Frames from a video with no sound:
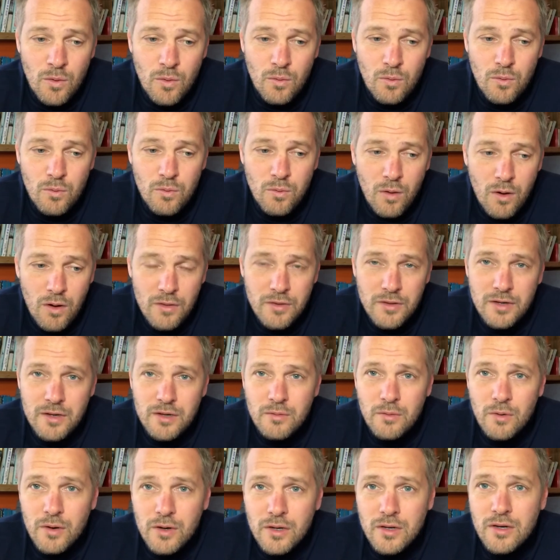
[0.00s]
what
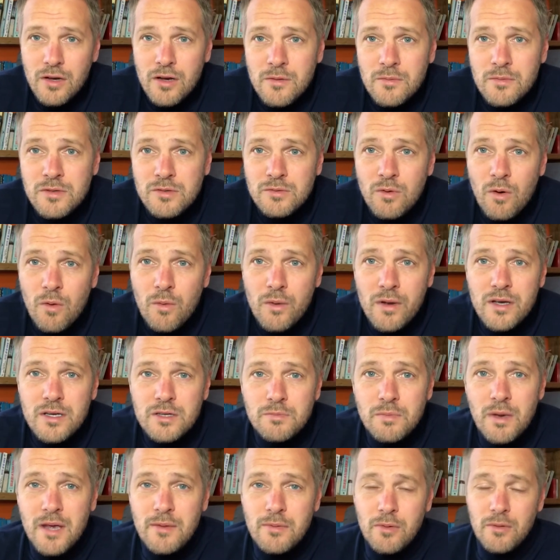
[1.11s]
we as
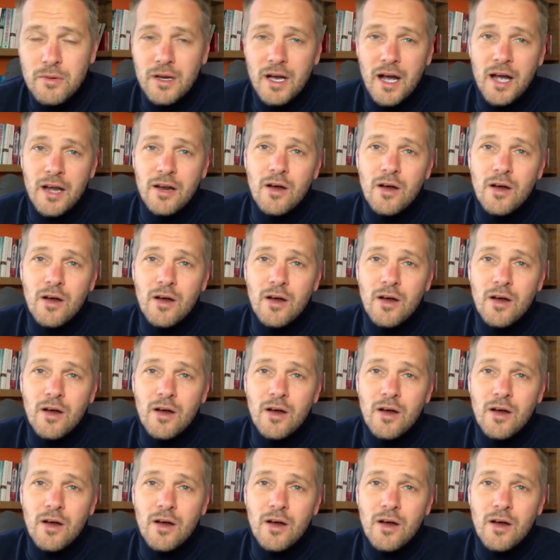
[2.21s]
people can